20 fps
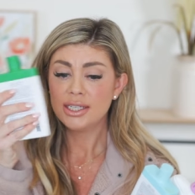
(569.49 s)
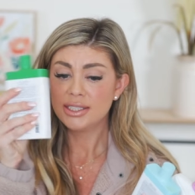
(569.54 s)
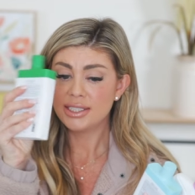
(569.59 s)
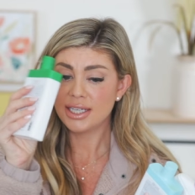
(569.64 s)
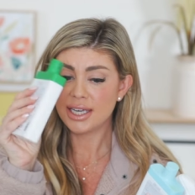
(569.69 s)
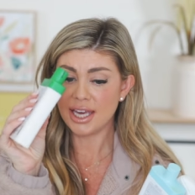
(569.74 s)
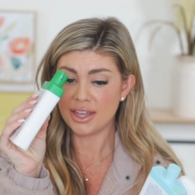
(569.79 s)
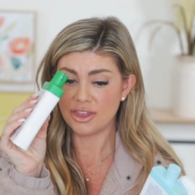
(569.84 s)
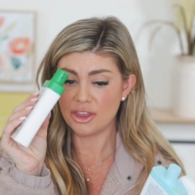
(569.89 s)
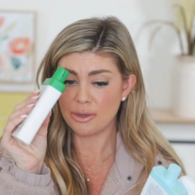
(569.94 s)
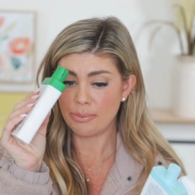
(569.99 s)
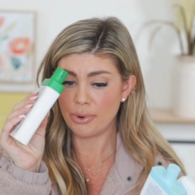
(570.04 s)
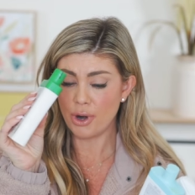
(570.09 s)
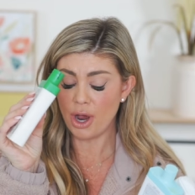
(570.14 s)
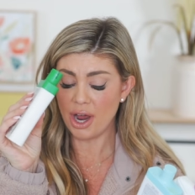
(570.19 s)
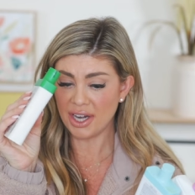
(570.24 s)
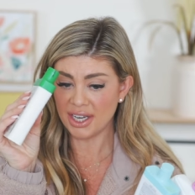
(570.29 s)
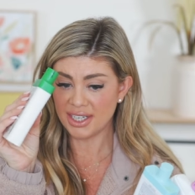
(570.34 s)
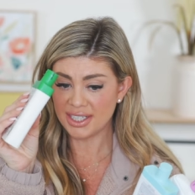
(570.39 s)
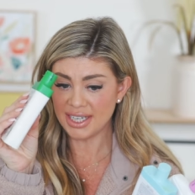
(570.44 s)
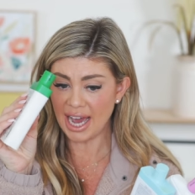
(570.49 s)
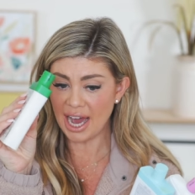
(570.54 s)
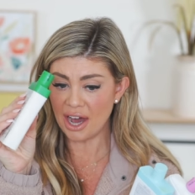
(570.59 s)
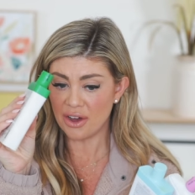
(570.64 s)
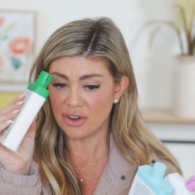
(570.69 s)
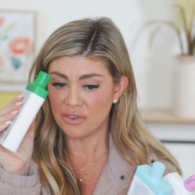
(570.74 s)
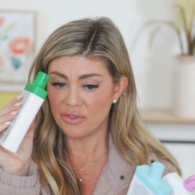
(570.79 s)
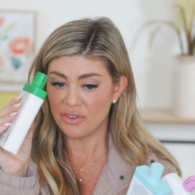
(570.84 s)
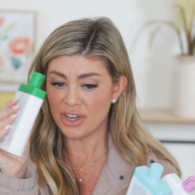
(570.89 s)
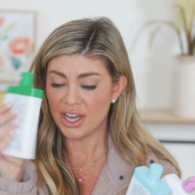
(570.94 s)
to get the product
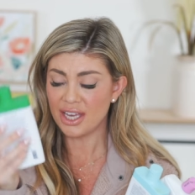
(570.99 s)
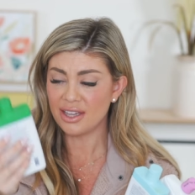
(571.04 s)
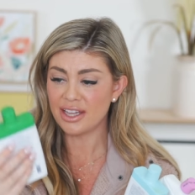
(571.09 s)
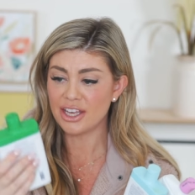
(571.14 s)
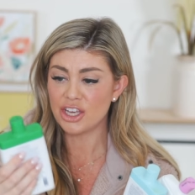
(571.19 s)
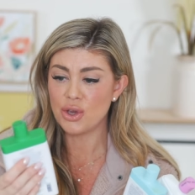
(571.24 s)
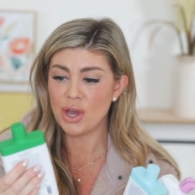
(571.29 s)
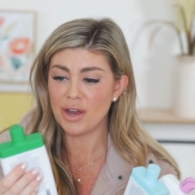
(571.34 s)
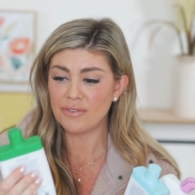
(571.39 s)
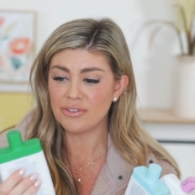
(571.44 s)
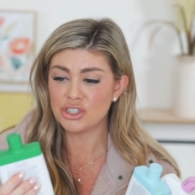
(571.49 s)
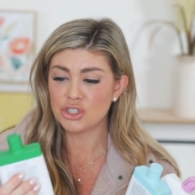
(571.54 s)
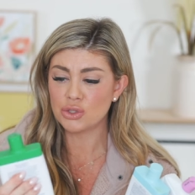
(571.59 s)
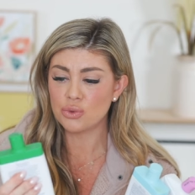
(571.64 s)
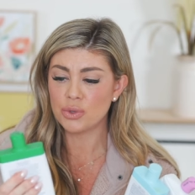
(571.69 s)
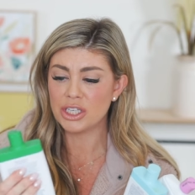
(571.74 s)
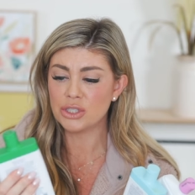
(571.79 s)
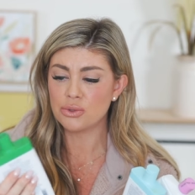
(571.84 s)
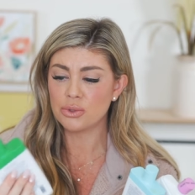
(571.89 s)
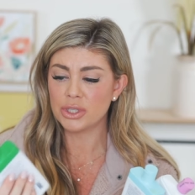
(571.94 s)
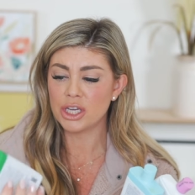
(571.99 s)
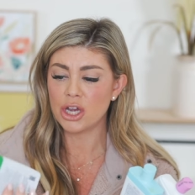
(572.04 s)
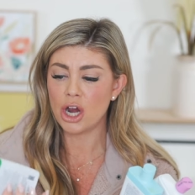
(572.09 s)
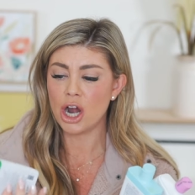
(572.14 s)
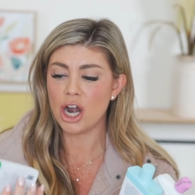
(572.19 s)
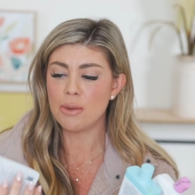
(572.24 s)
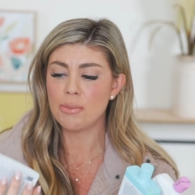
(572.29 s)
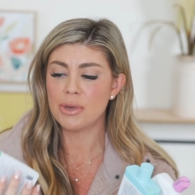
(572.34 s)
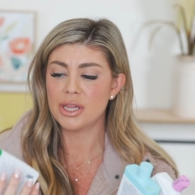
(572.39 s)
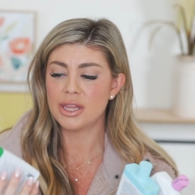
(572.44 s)
out of it. Like you have to squeeze really
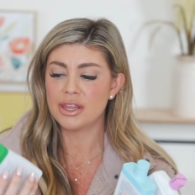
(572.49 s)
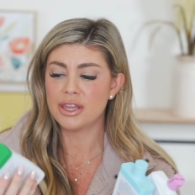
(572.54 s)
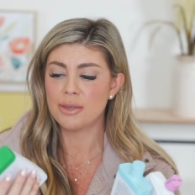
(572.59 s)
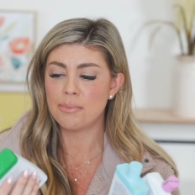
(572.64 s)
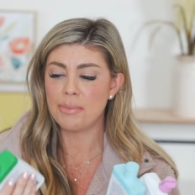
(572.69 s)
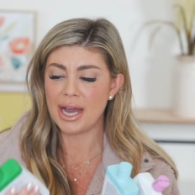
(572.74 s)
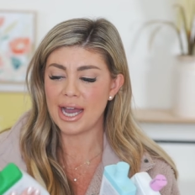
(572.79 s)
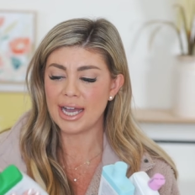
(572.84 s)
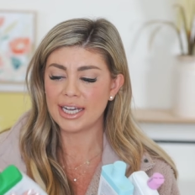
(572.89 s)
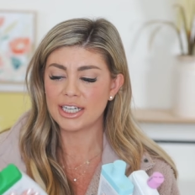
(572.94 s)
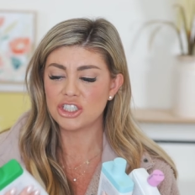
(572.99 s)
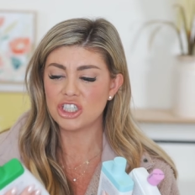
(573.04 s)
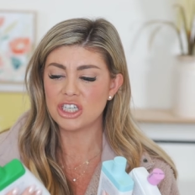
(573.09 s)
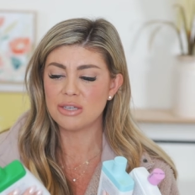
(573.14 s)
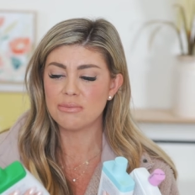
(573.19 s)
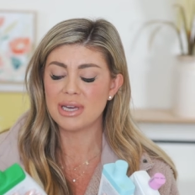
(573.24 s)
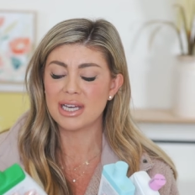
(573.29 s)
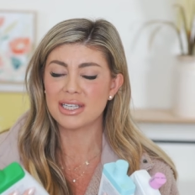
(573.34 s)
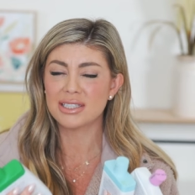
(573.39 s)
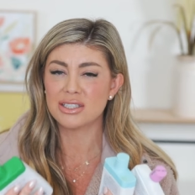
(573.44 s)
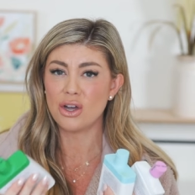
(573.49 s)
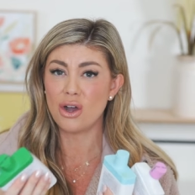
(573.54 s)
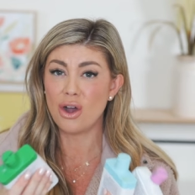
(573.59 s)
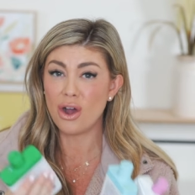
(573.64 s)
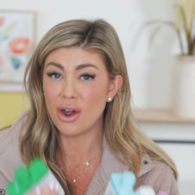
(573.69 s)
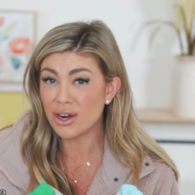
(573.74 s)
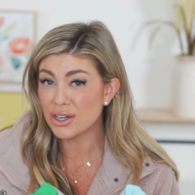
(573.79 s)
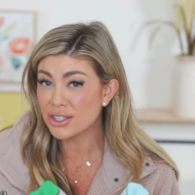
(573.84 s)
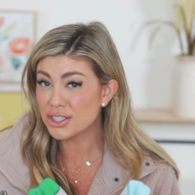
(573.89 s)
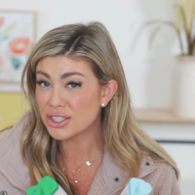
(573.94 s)
hard, but the packaging makes it
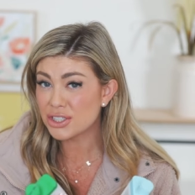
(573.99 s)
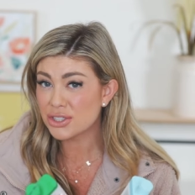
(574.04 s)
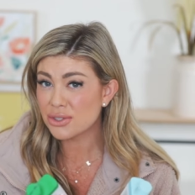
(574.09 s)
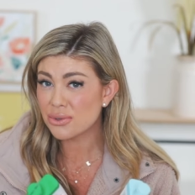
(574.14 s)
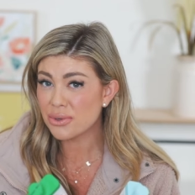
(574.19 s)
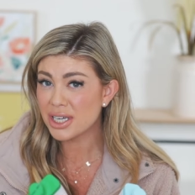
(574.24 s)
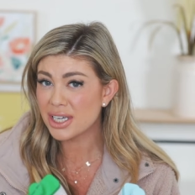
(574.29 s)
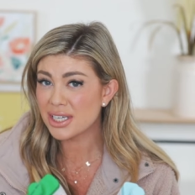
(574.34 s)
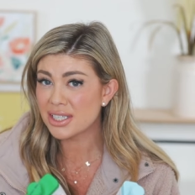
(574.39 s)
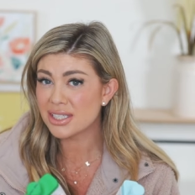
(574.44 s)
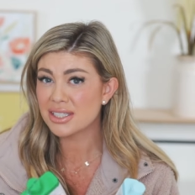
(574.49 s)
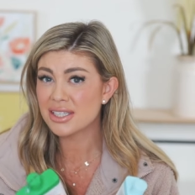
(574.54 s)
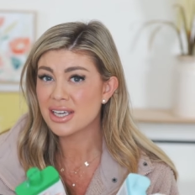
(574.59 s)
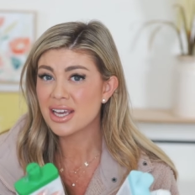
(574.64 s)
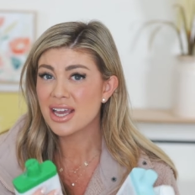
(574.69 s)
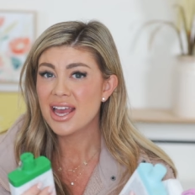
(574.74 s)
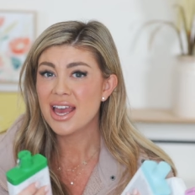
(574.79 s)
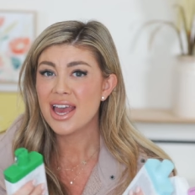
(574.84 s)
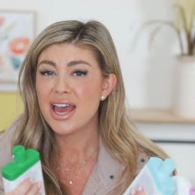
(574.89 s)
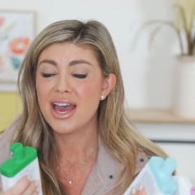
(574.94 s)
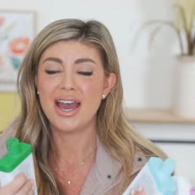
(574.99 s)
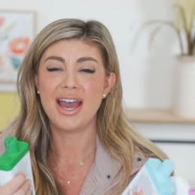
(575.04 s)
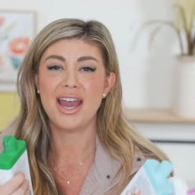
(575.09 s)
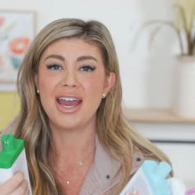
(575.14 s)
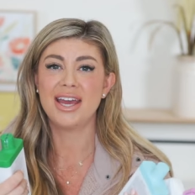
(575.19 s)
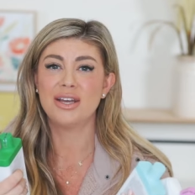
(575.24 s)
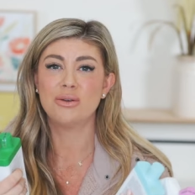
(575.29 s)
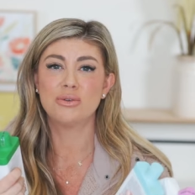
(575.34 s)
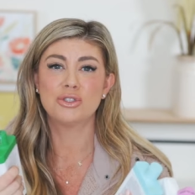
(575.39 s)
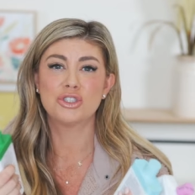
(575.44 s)
hard to squeeze.
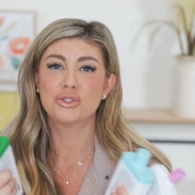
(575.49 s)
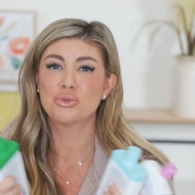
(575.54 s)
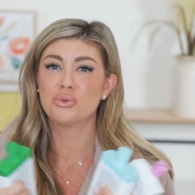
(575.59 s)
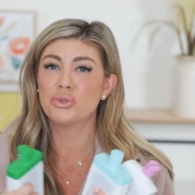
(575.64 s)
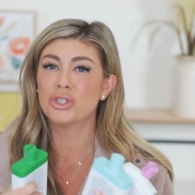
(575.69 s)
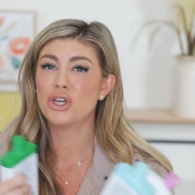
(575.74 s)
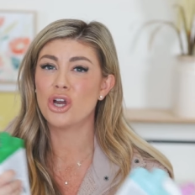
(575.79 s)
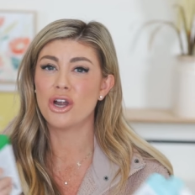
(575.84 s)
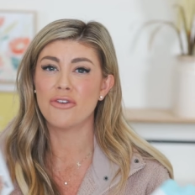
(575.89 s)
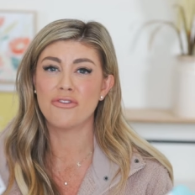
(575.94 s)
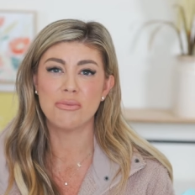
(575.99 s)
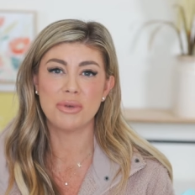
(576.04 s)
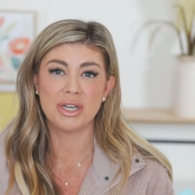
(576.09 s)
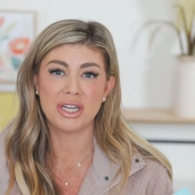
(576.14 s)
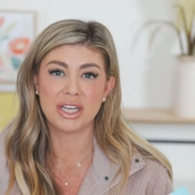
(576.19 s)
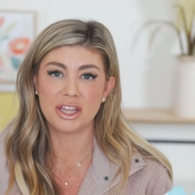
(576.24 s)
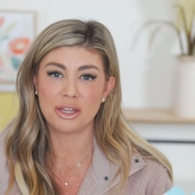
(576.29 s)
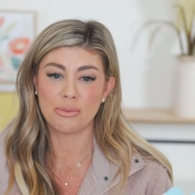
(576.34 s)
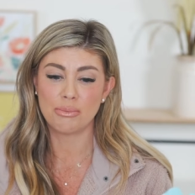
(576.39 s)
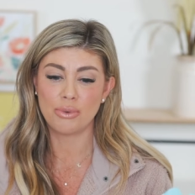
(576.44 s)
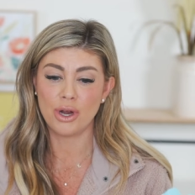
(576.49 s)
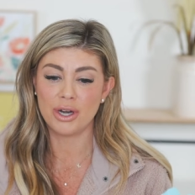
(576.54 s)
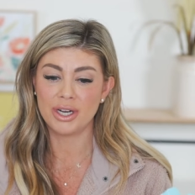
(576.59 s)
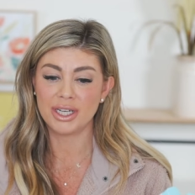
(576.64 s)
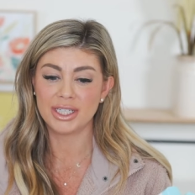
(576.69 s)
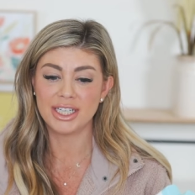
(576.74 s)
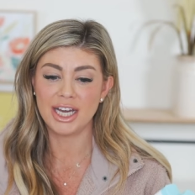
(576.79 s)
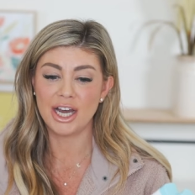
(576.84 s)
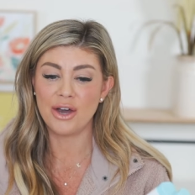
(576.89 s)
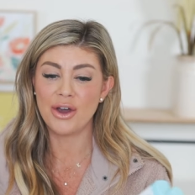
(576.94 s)
And it was just really hard for me to get the
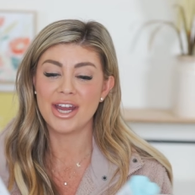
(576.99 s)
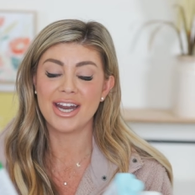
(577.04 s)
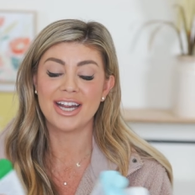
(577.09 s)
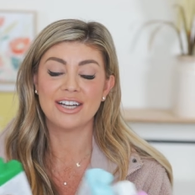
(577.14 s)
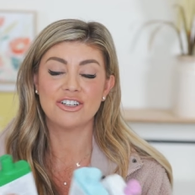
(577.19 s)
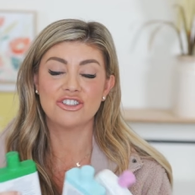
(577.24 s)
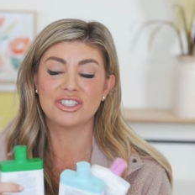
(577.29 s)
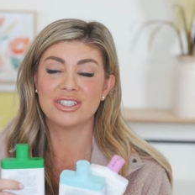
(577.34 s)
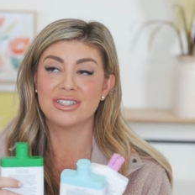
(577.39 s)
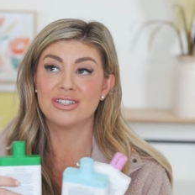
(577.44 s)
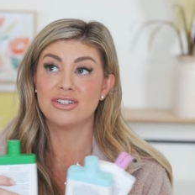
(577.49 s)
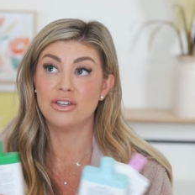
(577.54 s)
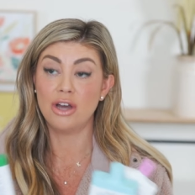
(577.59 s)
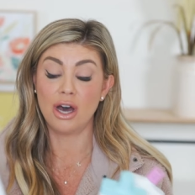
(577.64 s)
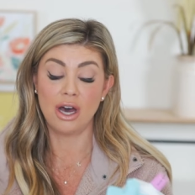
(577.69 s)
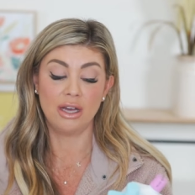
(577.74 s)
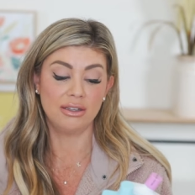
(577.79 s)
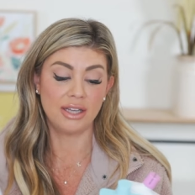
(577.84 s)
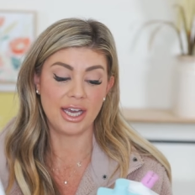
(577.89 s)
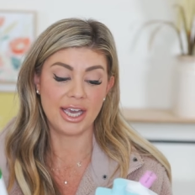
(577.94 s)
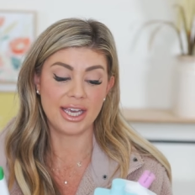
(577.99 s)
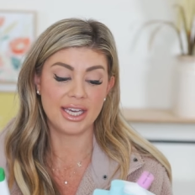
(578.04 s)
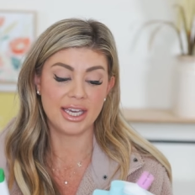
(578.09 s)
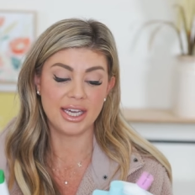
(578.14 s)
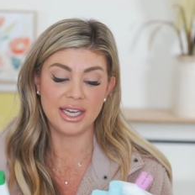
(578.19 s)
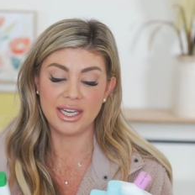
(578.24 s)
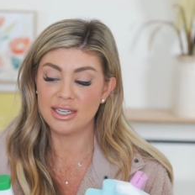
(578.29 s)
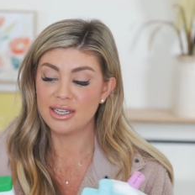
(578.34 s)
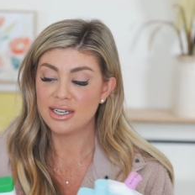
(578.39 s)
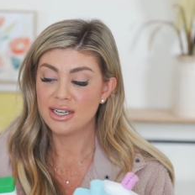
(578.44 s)
product out, and I just did not like
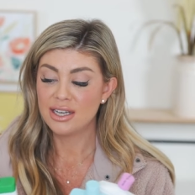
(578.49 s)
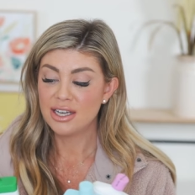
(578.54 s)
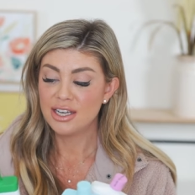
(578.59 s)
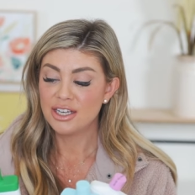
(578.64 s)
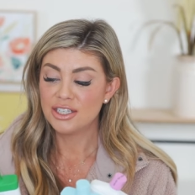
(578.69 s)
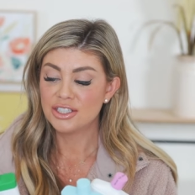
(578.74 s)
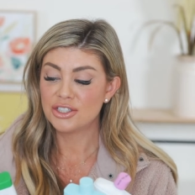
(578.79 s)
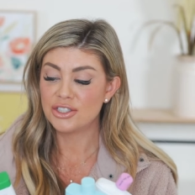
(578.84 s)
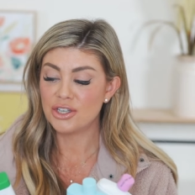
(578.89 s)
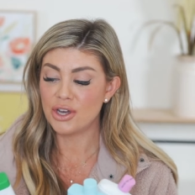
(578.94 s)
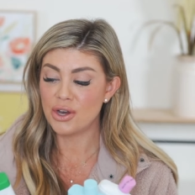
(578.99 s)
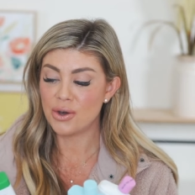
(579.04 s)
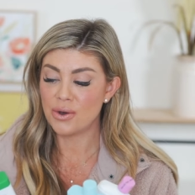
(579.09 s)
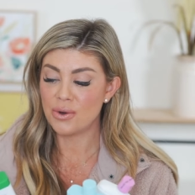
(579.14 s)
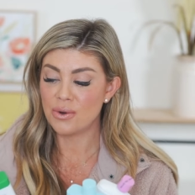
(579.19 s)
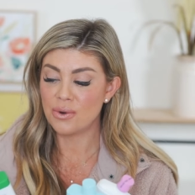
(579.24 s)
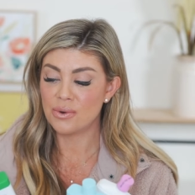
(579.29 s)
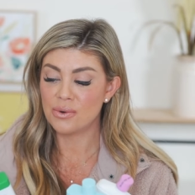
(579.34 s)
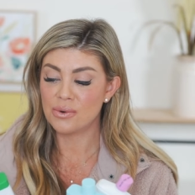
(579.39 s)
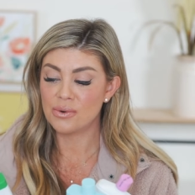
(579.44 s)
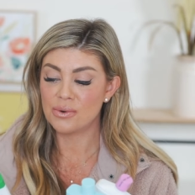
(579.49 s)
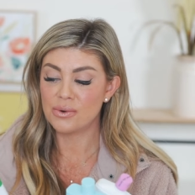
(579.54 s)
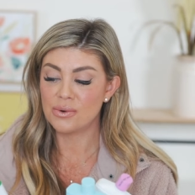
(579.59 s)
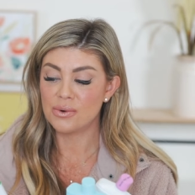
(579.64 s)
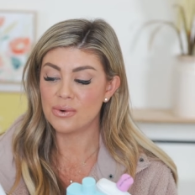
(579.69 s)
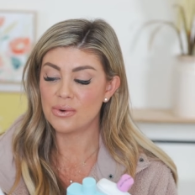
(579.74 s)
it. So